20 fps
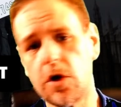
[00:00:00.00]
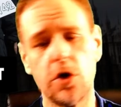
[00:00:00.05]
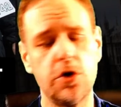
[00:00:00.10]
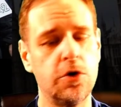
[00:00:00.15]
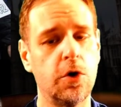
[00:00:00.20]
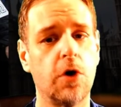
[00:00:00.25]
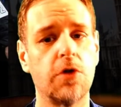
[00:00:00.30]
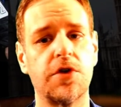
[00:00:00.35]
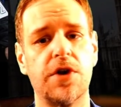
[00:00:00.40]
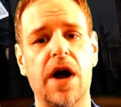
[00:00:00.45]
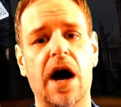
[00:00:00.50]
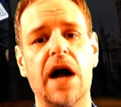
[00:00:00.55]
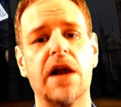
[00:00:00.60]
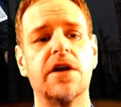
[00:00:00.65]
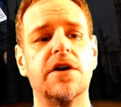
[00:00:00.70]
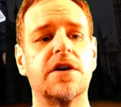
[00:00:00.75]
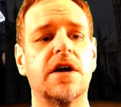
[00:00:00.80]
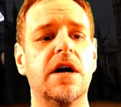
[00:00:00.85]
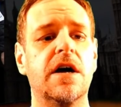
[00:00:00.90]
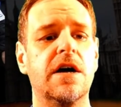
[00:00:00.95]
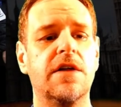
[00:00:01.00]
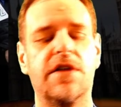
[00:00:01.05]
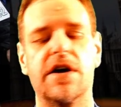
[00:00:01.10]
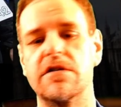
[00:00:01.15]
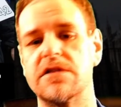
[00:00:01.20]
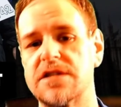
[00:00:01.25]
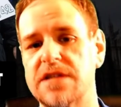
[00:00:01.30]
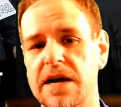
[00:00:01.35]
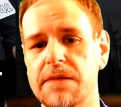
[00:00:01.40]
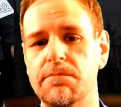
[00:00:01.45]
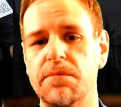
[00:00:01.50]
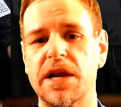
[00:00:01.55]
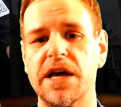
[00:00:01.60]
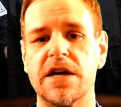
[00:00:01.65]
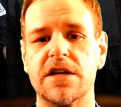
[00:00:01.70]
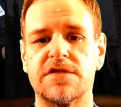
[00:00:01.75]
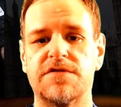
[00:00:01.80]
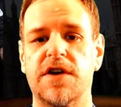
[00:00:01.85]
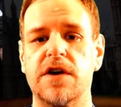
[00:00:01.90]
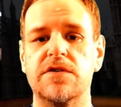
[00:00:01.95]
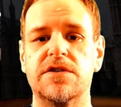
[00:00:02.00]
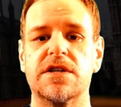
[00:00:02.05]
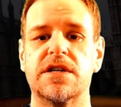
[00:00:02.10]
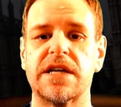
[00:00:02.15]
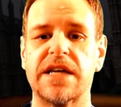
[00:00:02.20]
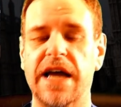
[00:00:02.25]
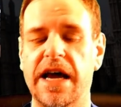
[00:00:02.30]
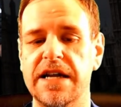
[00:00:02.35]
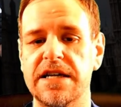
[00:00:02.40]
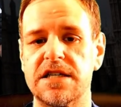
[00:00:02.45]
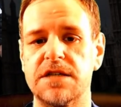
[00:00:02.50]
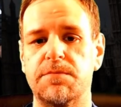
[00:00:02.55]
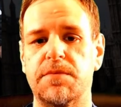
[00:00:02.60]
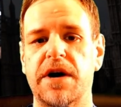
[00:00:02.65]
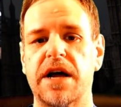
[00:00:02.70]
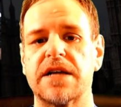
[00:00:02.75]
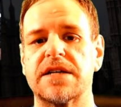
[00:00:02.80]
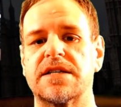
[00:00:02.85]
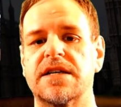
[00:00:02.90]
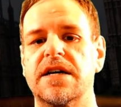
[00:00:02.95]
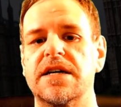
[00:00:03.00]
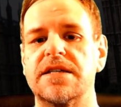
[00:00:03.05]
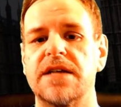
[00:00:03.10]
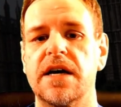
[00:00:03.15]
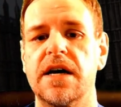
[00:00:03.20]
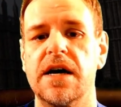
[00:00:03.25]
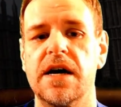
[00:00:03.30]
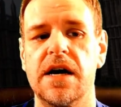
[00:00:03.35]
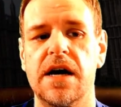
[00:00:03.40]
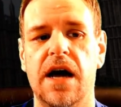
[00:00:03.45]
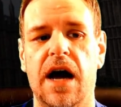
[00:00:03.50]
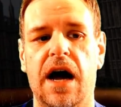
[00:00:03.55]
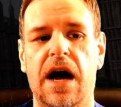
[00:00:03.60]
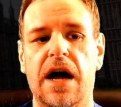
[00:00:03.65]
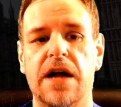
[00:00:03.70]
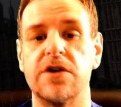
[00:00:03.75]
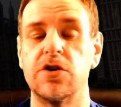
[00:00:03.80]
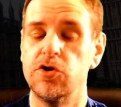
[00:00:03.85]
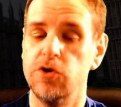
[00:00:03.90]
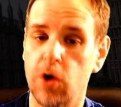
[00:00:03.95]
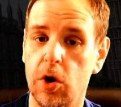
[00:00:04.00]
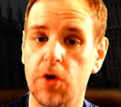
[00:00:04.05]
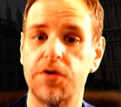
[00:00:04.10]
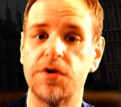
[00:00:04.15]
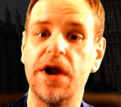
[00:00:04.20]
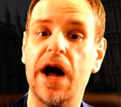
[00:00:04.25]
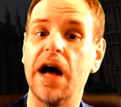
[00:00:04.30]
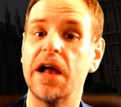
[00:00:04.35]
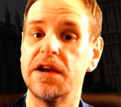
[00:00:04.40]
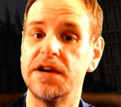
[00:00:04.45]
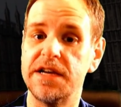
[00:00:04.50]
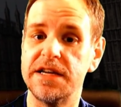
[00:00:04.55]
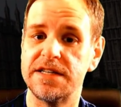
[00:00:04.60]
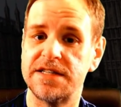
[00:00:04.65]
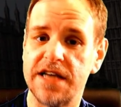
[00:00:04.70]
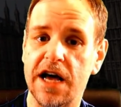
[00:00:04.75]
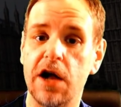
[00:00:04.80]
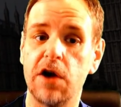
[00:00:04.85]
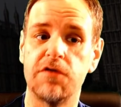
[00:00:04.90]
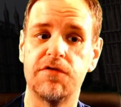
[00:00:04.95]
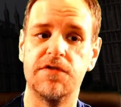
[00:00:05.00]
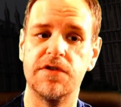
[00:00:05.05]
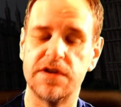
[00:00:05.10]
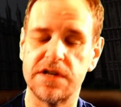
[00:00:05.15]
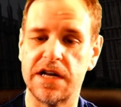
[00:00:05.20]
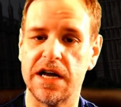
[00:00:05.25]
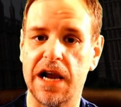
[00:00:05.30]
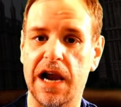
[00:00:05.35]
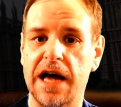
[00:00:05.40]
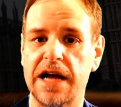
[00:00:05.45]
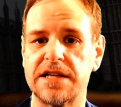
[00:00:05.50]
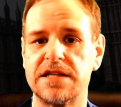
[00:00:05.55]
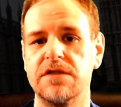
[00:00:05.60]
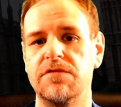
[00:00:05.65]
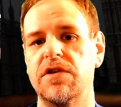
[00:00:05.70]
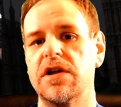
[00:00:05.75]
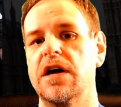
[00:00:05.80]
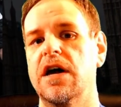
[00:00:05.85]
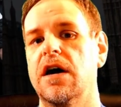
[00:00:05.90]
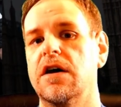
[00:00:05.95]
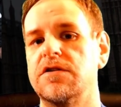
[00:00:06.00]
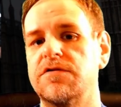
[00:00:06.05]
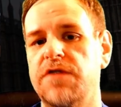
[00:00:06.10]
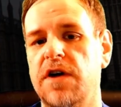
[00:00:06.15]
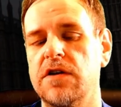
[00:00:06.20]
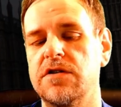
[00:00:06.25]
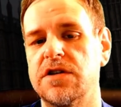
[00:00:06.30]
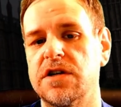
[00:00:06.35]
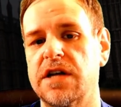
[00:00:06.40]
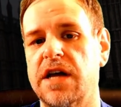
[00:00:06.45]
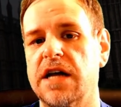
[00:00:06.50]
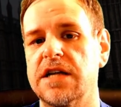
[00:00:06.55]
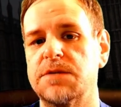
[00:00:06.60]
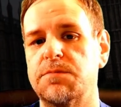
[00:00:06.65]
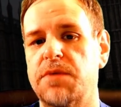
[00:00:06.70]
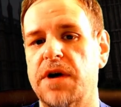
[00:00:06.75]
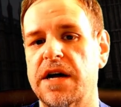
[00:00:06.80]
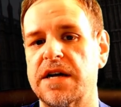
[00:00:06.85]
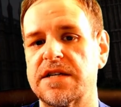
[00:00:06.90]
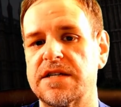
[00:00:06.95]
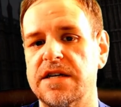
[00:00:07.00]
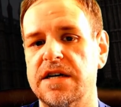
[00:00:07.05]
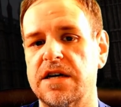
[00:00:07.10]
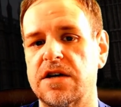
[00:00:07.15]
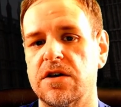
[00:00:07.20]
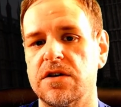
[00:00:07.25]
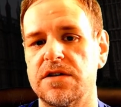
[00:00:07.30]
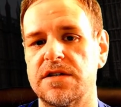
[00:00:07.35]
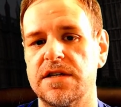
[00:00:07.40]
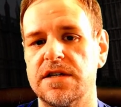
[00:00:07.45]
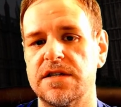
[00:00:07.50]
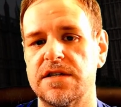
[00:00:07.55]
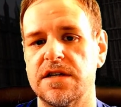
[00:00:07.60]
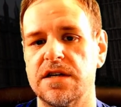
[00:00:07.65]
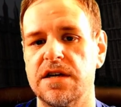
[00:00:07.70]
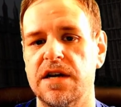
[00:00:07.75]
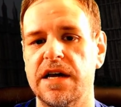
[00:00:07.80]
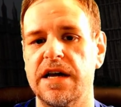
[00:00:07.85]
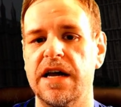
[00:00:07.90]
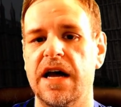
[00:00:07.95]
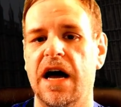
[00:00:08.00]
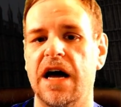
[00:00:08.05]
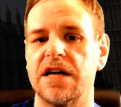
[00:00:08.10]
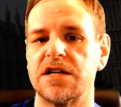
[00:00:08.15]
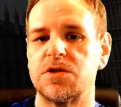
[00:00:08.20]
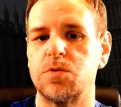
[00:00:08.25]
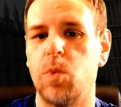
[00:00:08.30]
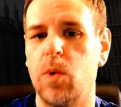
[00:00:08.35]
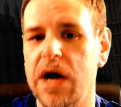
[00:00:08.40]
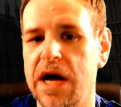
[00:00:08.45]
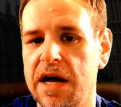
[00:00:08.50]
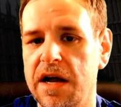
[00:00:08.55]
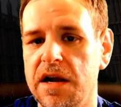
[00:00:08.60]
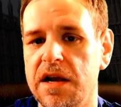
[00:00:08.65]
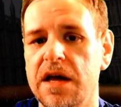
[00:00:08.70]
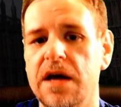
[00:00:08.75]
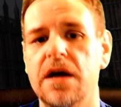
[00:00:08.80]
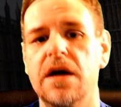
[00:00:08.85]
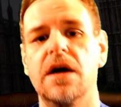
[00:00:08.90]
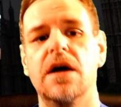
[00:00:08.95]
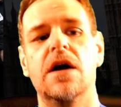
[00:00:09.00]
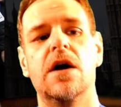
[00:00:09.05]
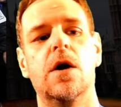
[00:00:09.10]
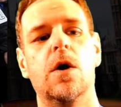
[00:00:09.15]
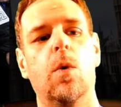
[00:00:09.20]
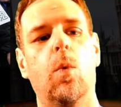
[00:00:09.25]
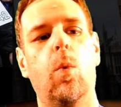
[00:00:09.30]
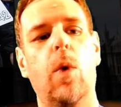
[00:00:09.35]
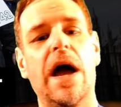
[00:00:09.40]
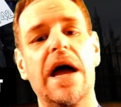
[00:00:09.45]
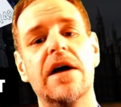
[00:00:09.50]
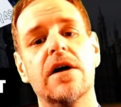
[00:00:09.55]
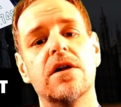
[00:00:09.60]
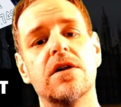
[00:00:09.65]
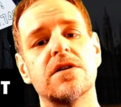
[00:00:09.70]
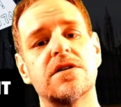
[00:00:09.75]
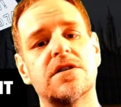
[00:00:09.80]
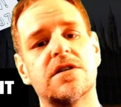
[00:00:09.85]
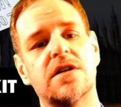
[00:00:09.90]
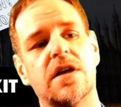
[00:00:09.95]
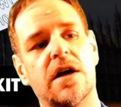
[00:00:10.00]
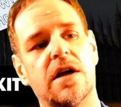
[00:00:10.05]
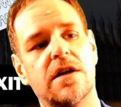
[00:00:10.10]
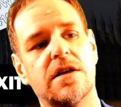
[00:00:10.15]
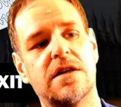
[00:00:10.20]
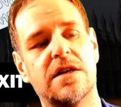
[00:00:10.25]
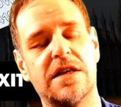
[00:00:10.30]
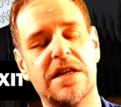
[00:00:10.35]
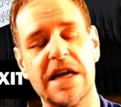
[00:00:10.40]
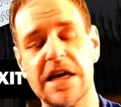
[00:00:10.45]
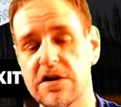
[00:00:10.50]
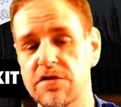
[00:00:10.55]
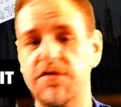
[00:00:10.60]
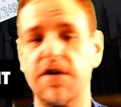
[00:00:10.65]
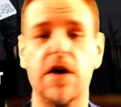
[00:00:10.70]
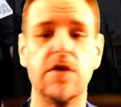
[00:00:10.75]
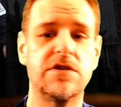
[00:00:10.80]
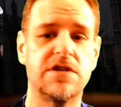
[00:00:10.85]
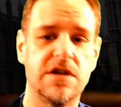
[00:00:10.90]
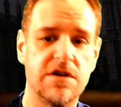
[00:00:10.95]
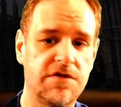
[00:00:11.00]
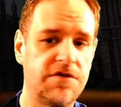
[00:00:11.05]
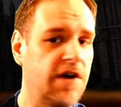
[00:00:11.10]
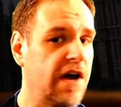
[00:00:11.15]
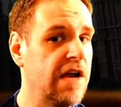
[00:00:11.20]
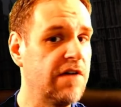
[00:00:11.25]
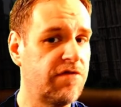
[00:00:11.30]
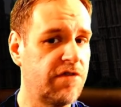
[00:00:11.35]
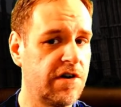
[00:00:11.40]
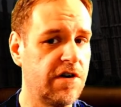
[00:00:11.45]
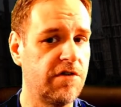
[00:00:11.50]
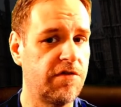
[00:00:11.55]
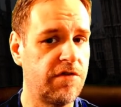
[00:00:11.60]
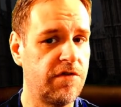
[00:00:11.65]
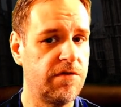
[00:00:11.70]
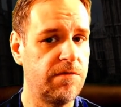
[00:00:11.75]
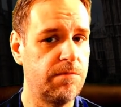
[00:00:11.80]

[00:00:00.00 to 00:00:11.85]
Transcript: Northern Ireland, their assembly has voted against Brexit, and Northern Ireland itself collectively has voted against Brexit consistently as well. Wales, did vote in favour of